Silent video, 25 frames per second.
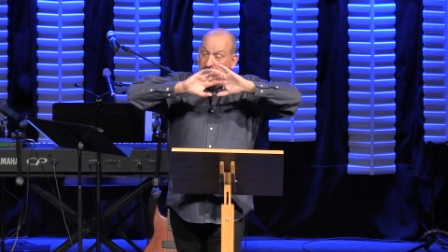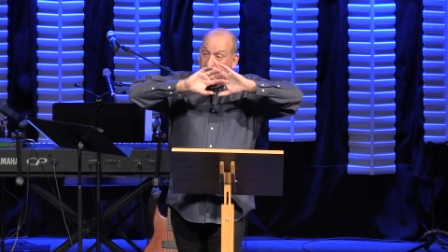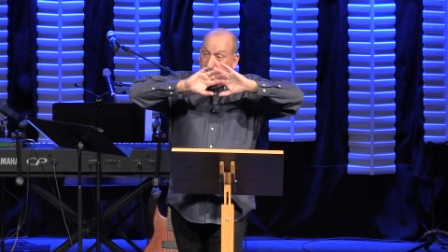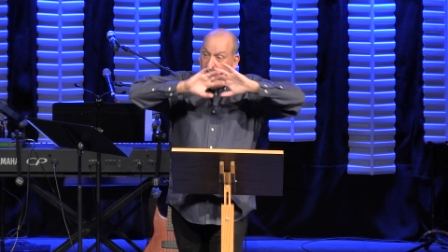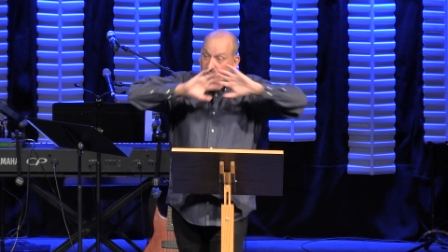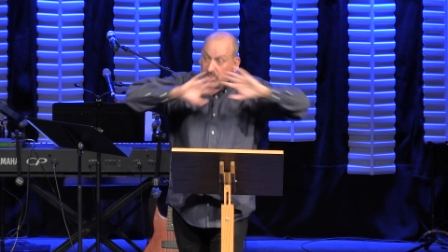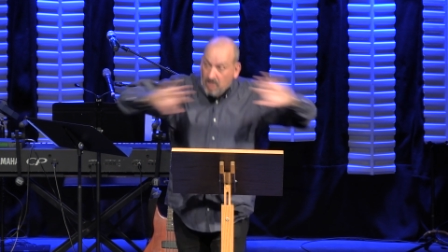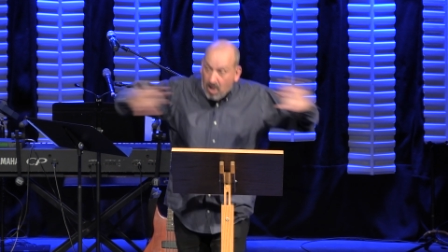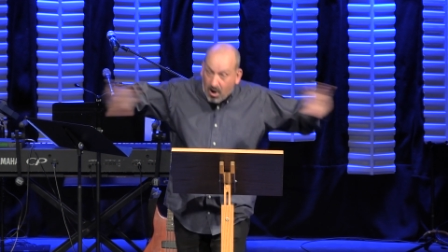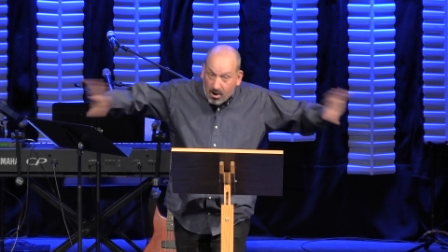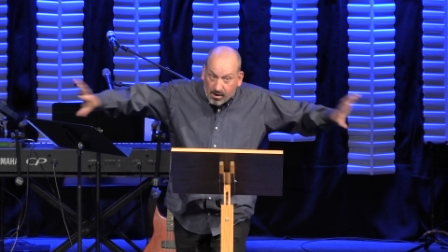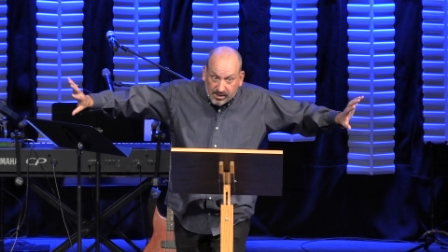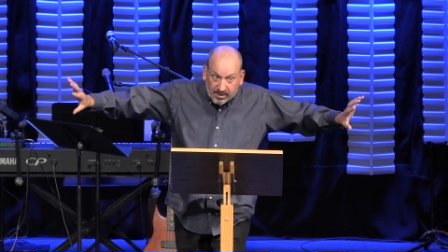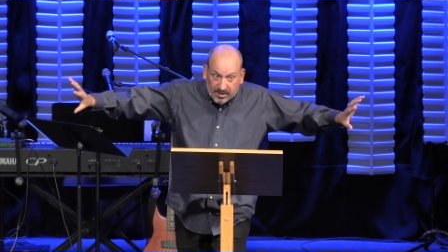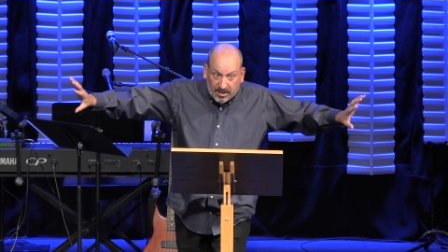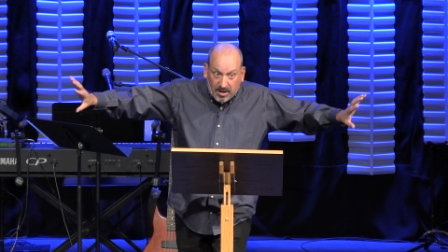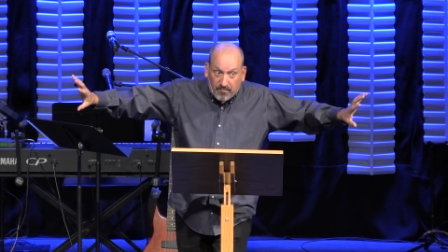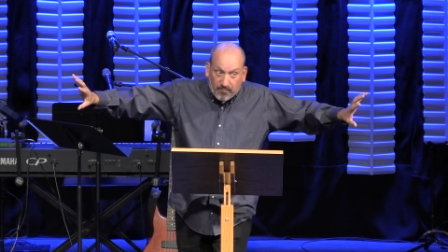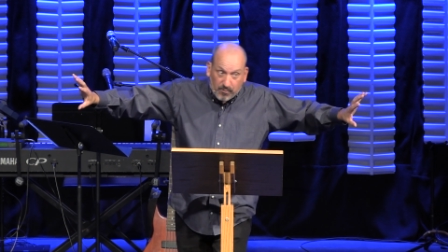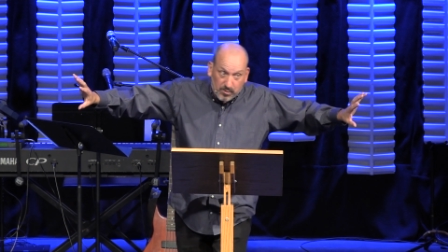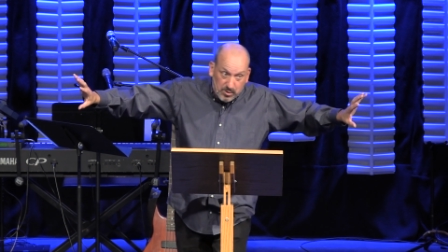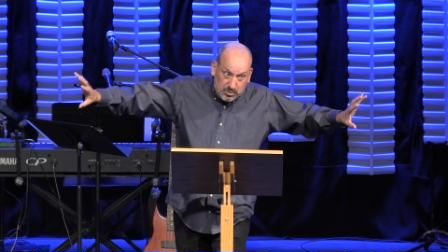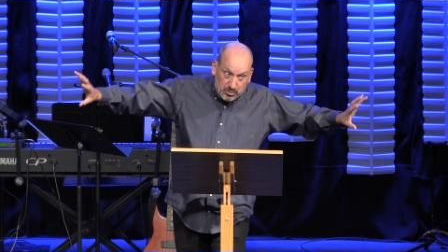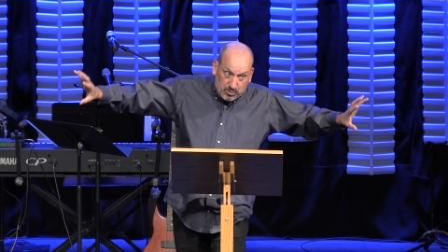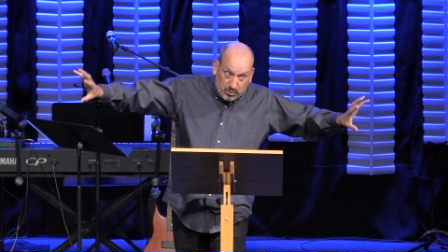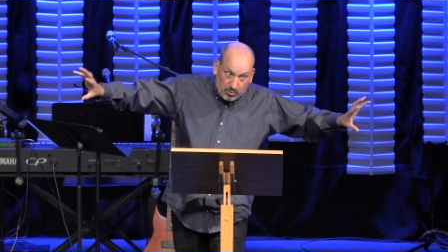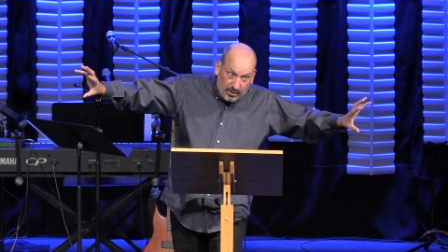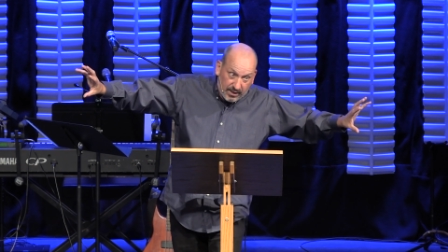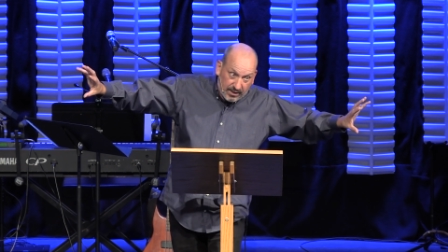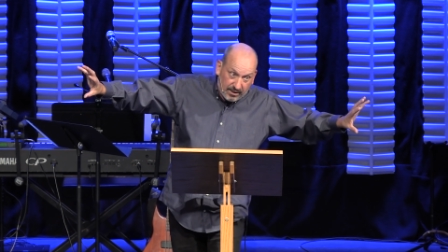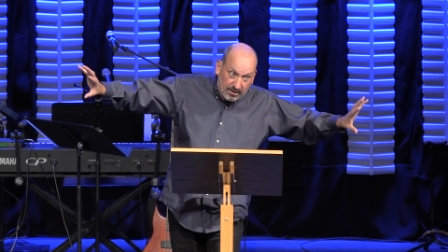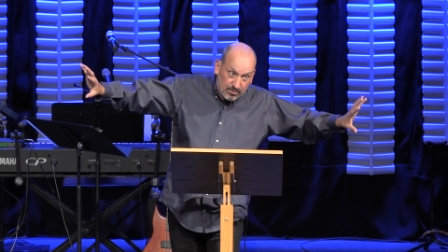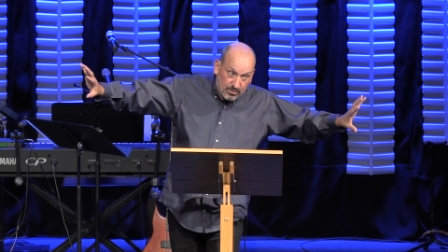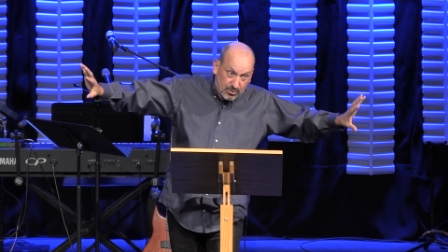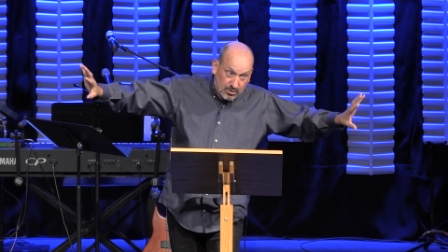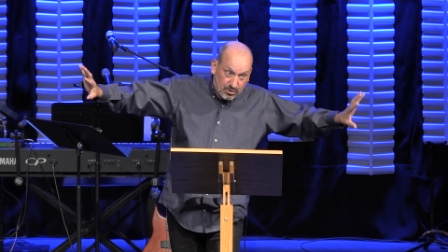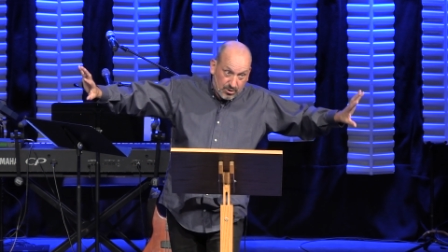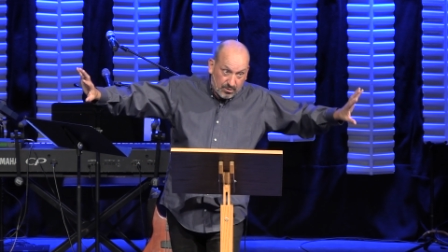stark difference between
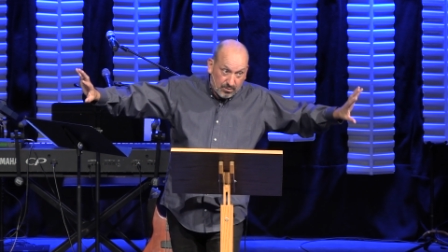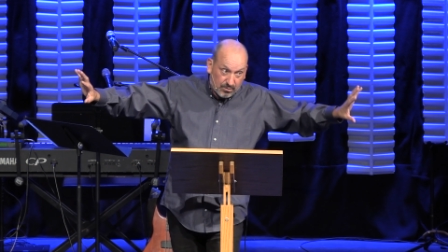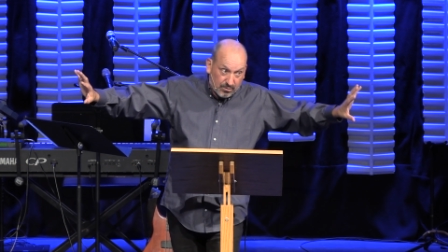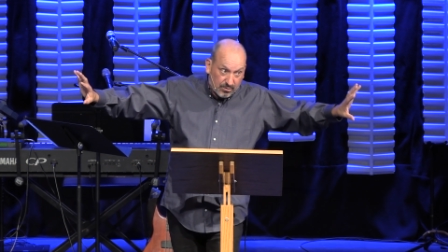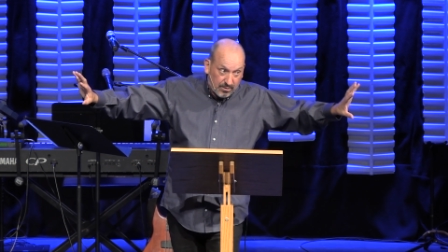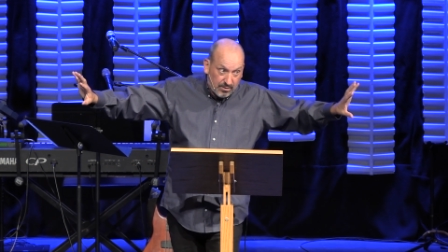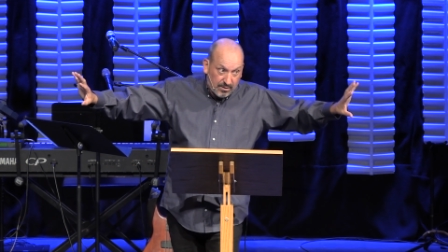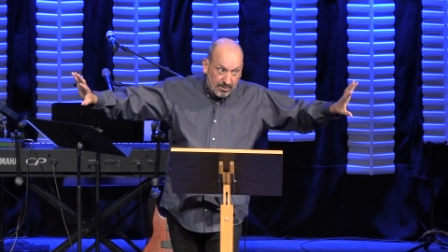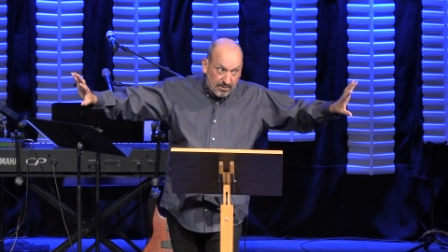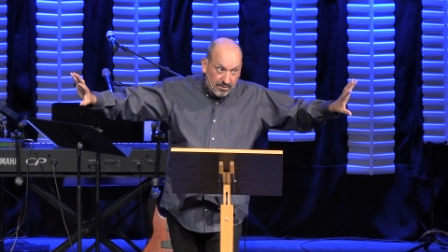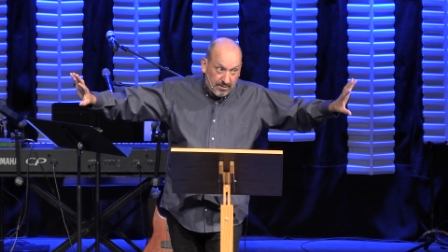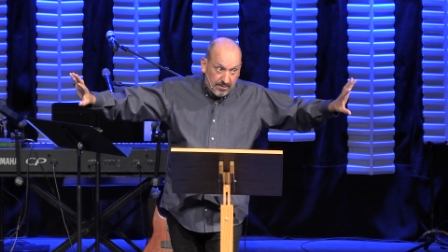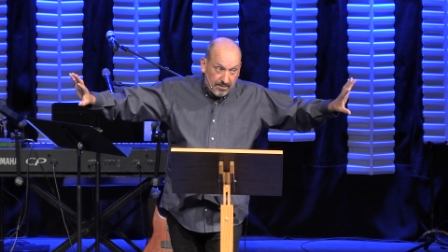those two?